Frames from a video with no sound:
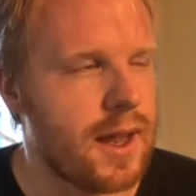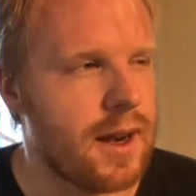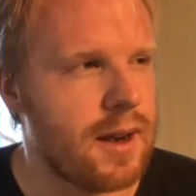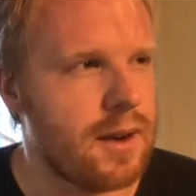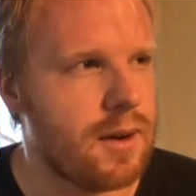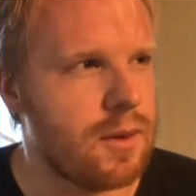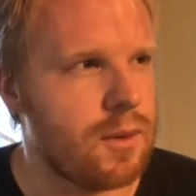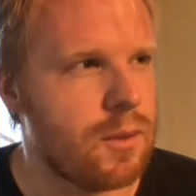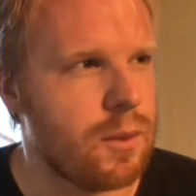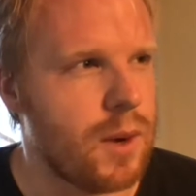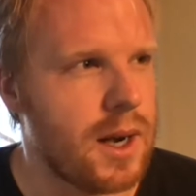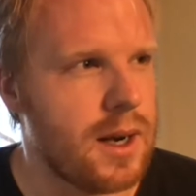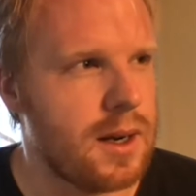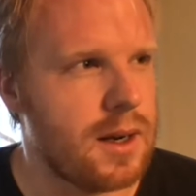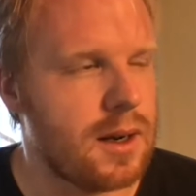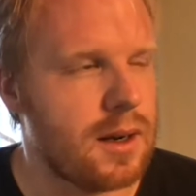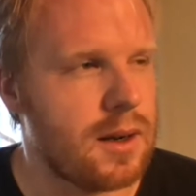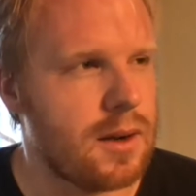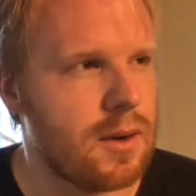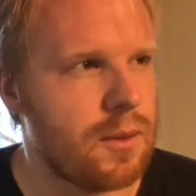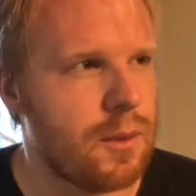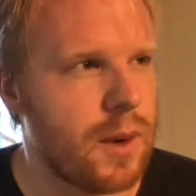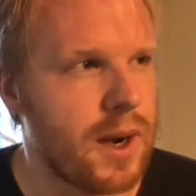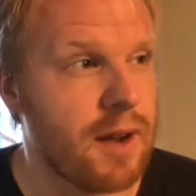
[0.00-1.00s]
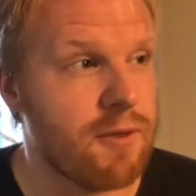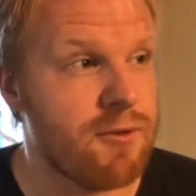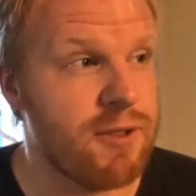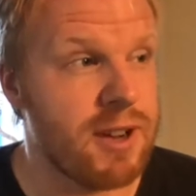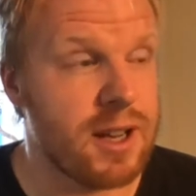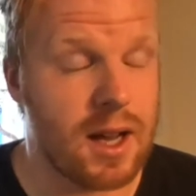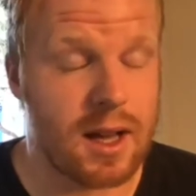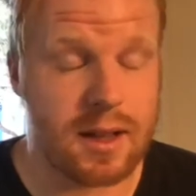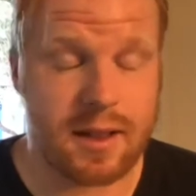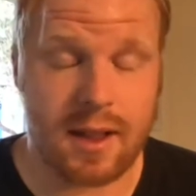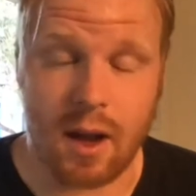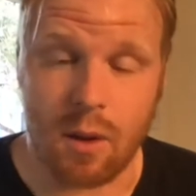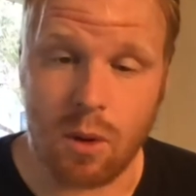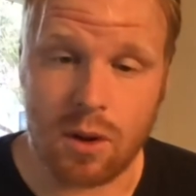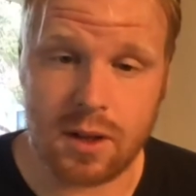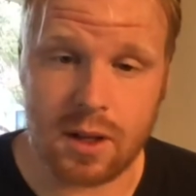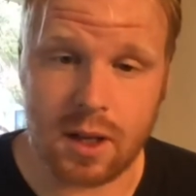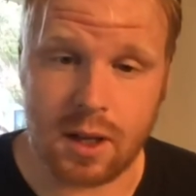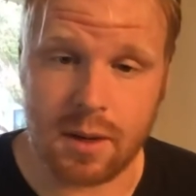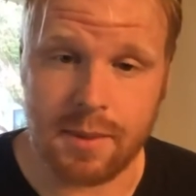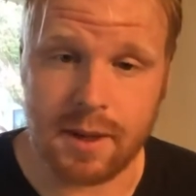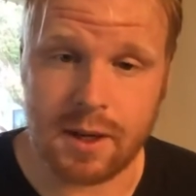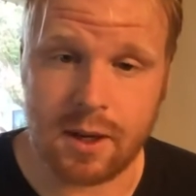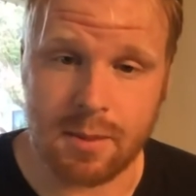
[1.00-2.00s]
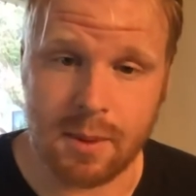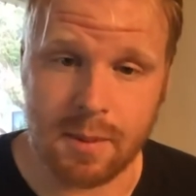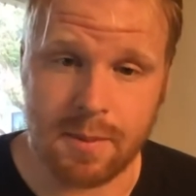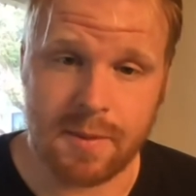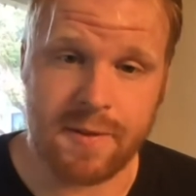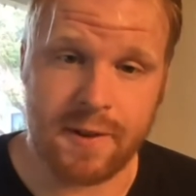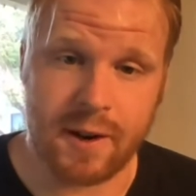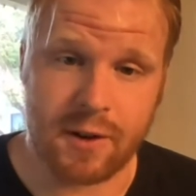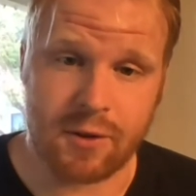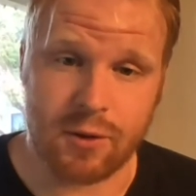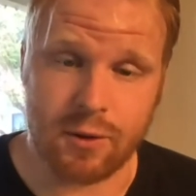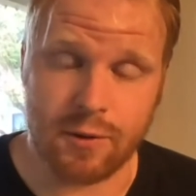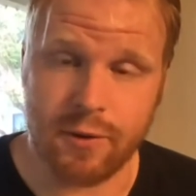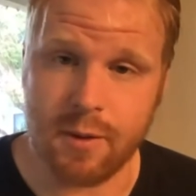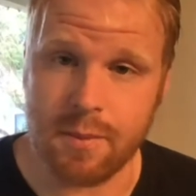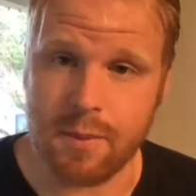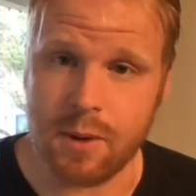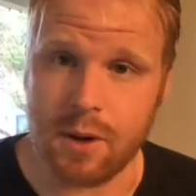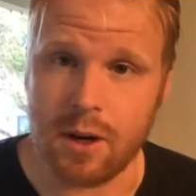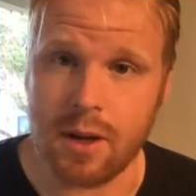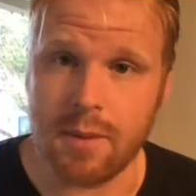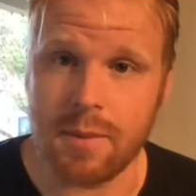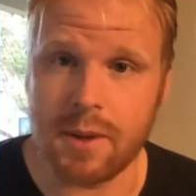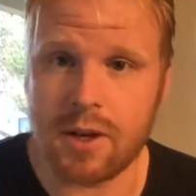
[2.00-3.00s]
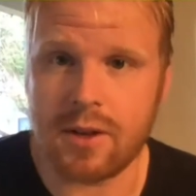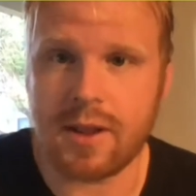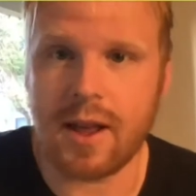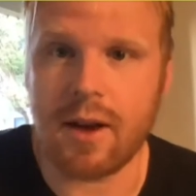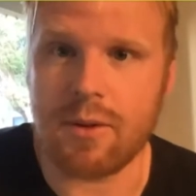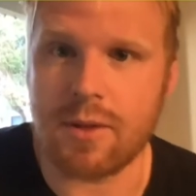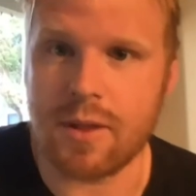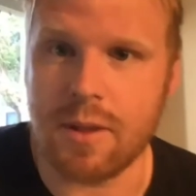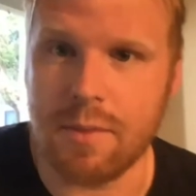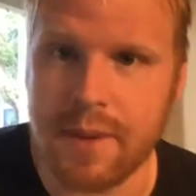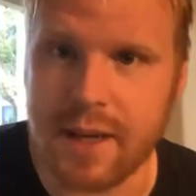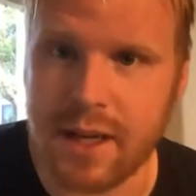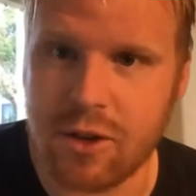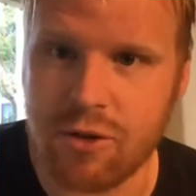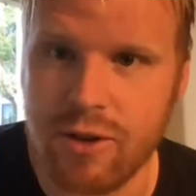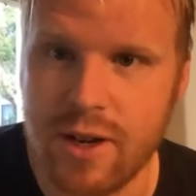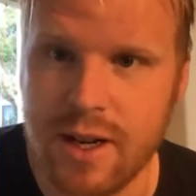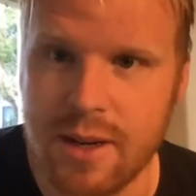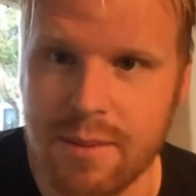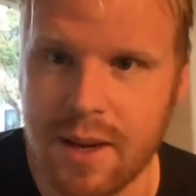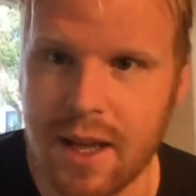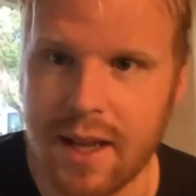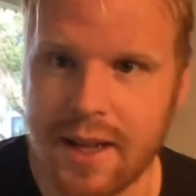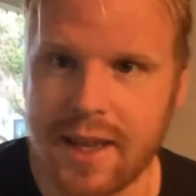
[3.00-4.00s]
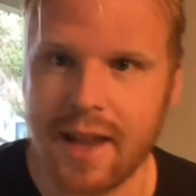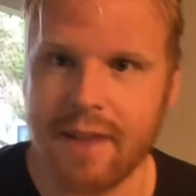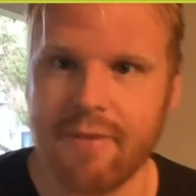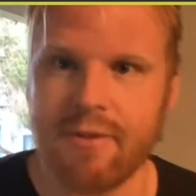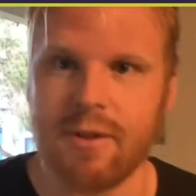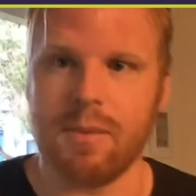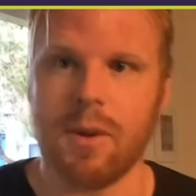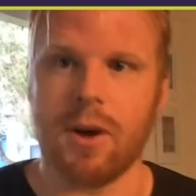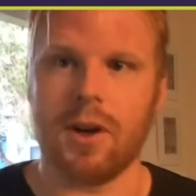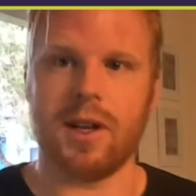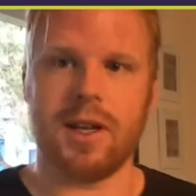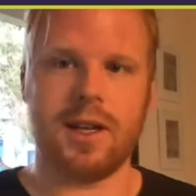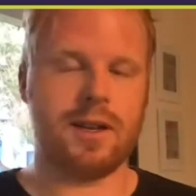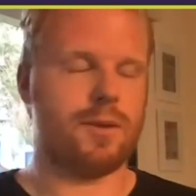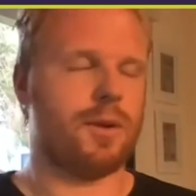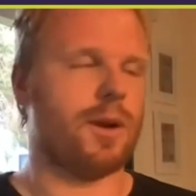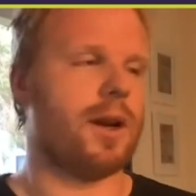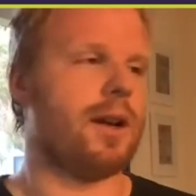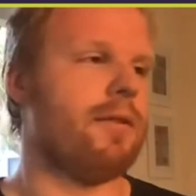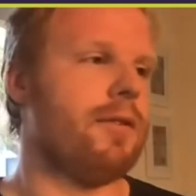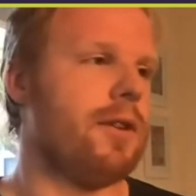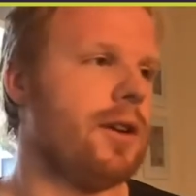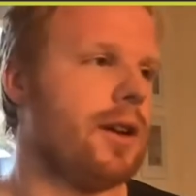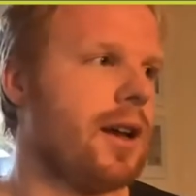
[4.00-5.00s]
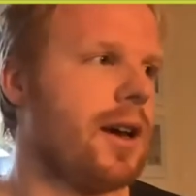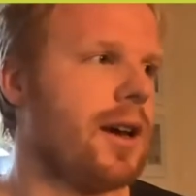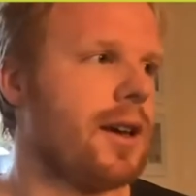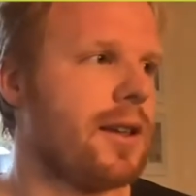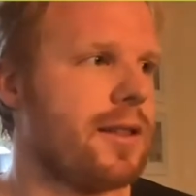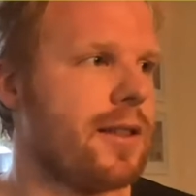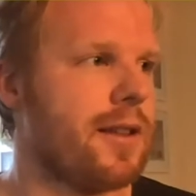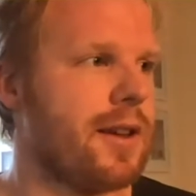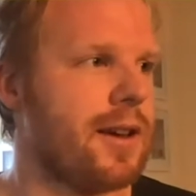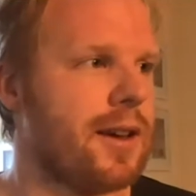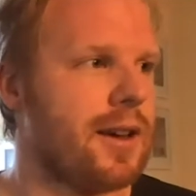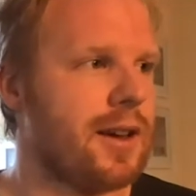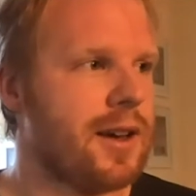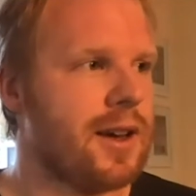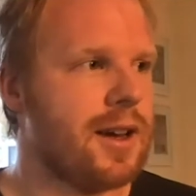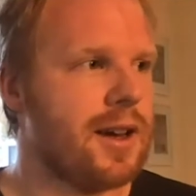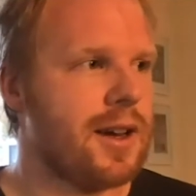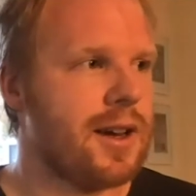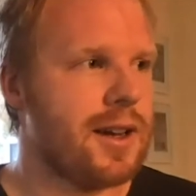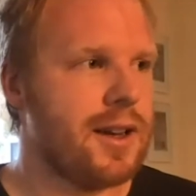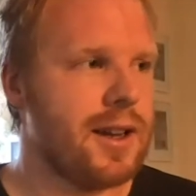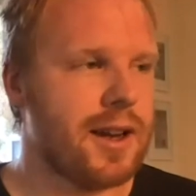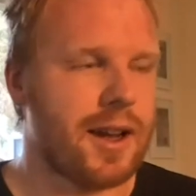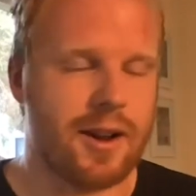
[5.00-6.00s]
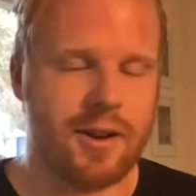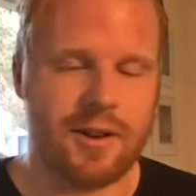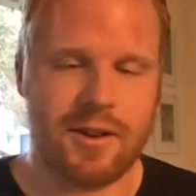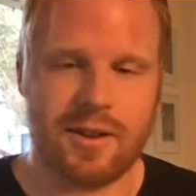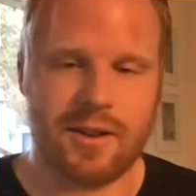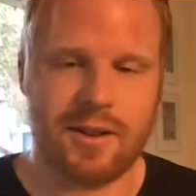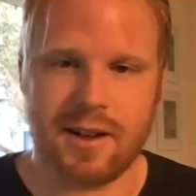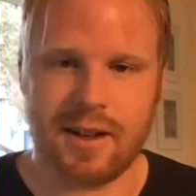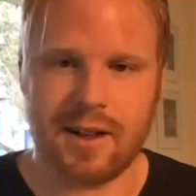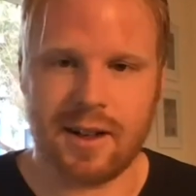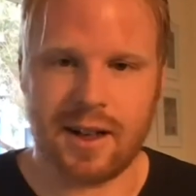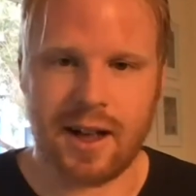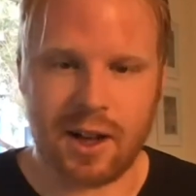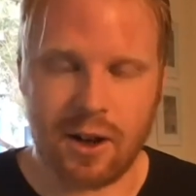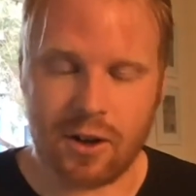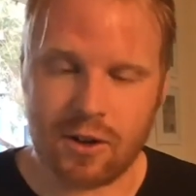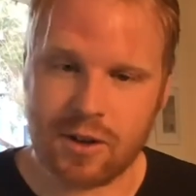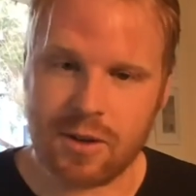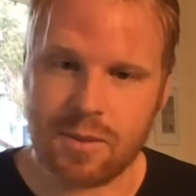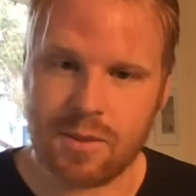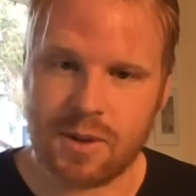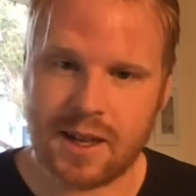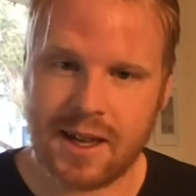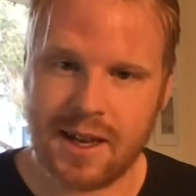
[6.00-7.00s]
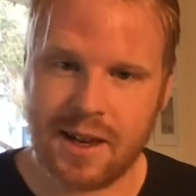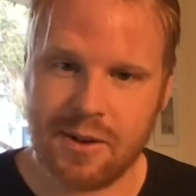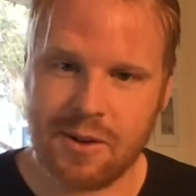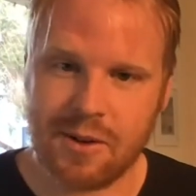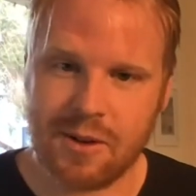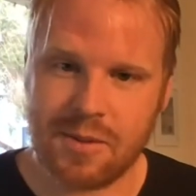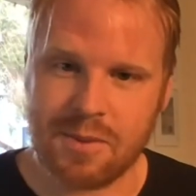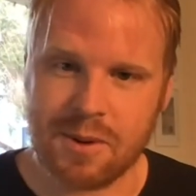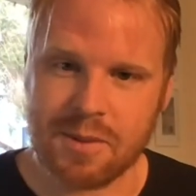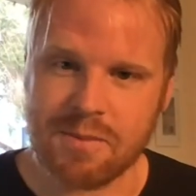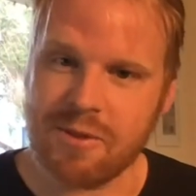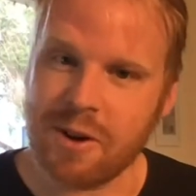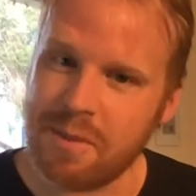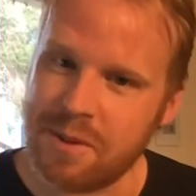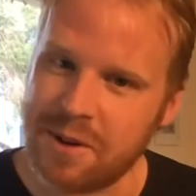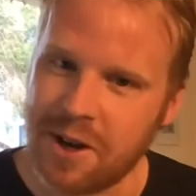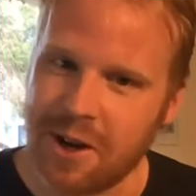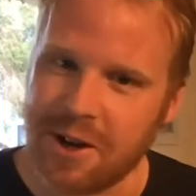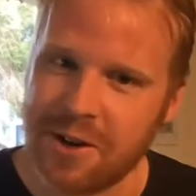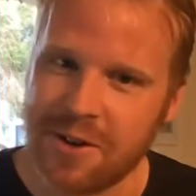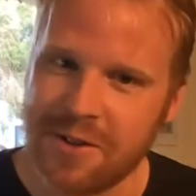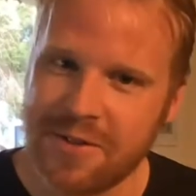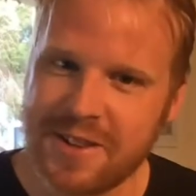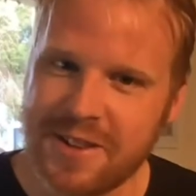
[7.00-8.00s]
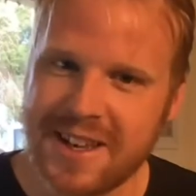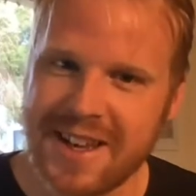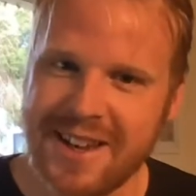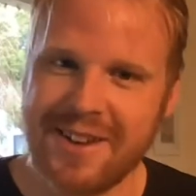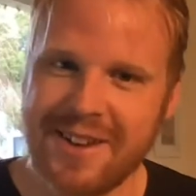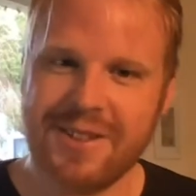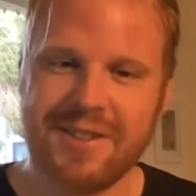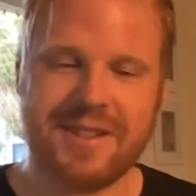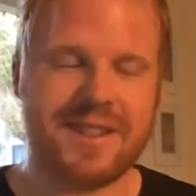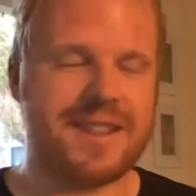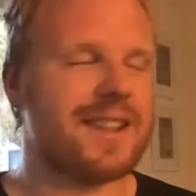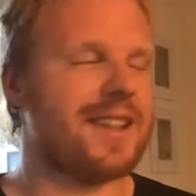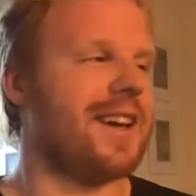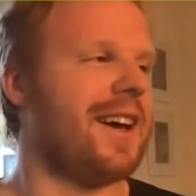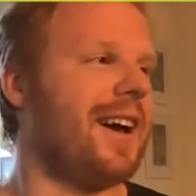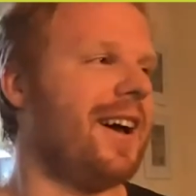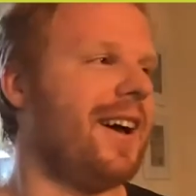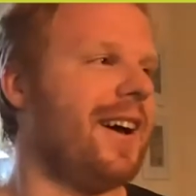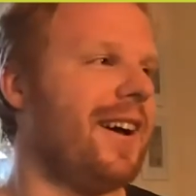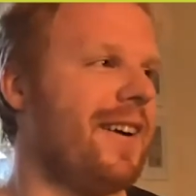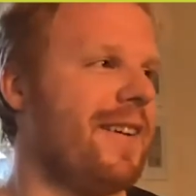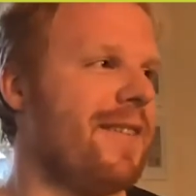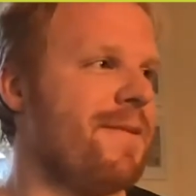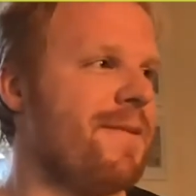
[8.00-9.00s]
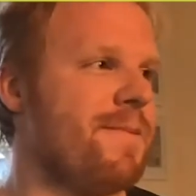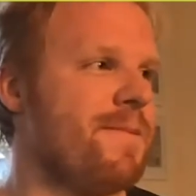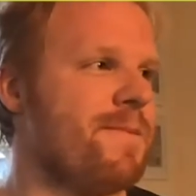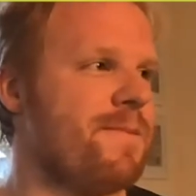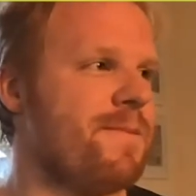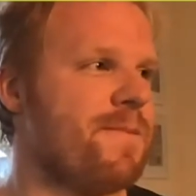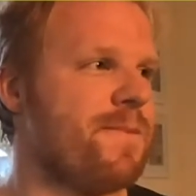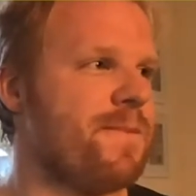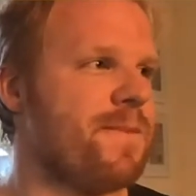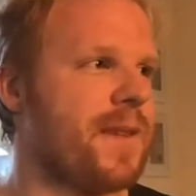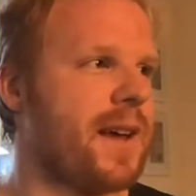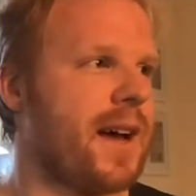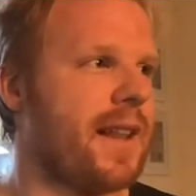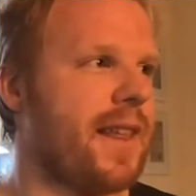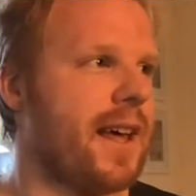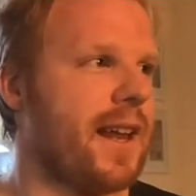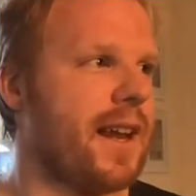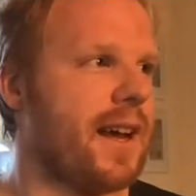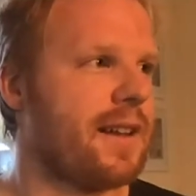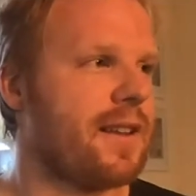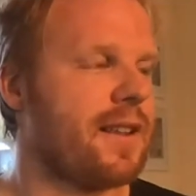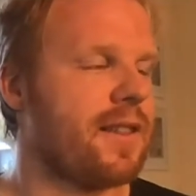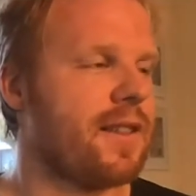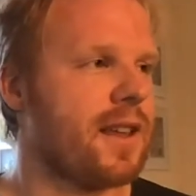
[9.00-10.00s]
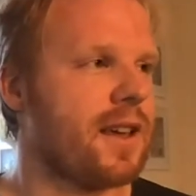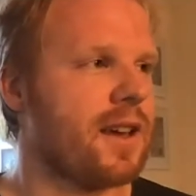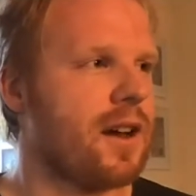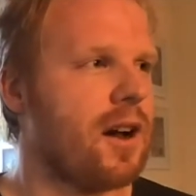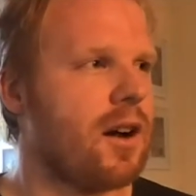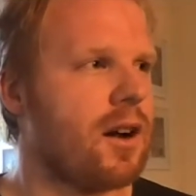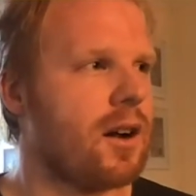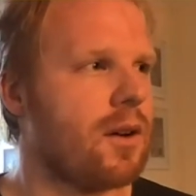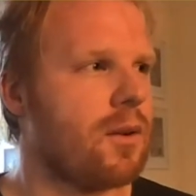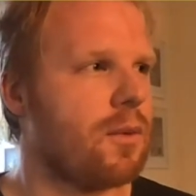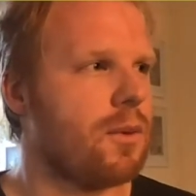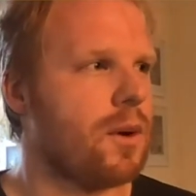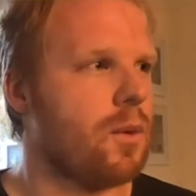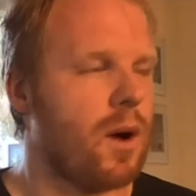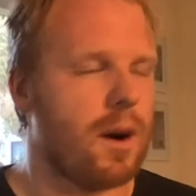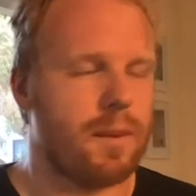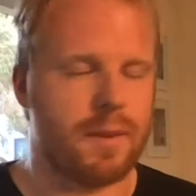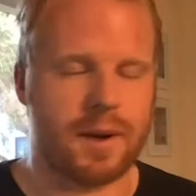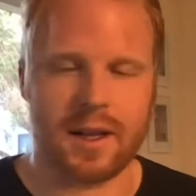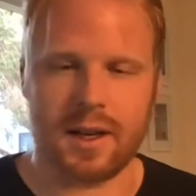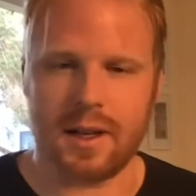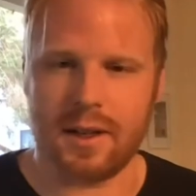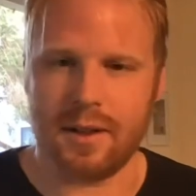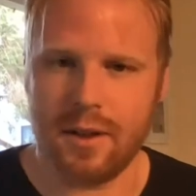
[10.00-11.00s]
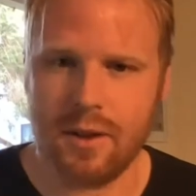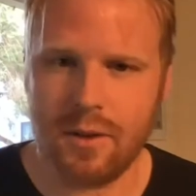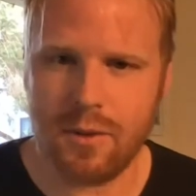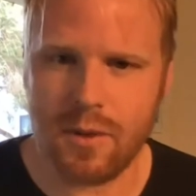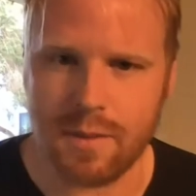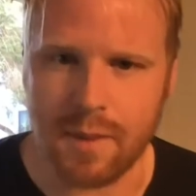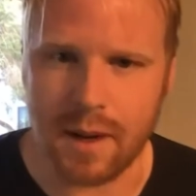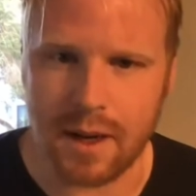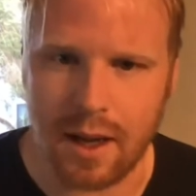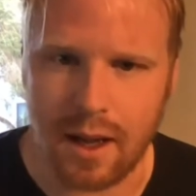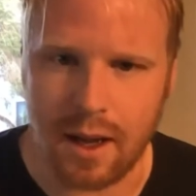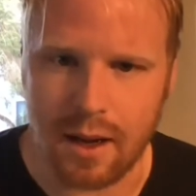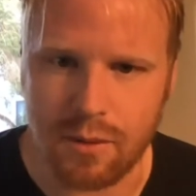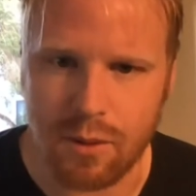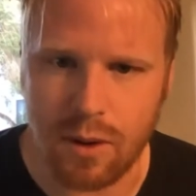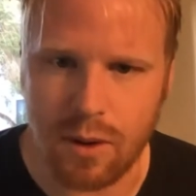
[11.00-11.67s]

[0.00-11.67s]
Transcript: when I realized that I wasn't going to become a professional footballer, because that was the big dream, like everybody, when I realized that, I got some skills, but probably not enough skills, I then had to think, what am I going to do with my life?